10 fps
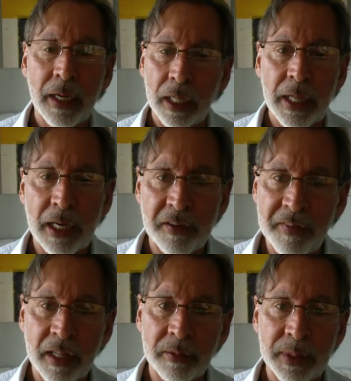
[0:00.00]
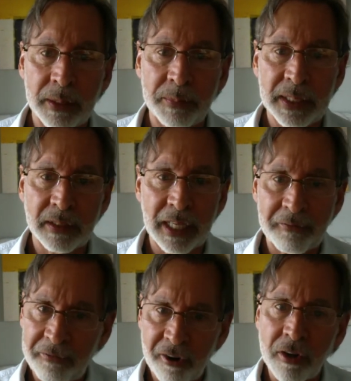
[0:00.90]
A lot of development. It means that
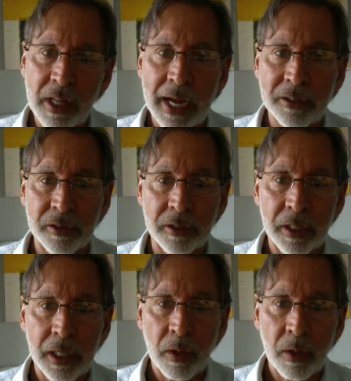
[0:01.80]
fertilizer,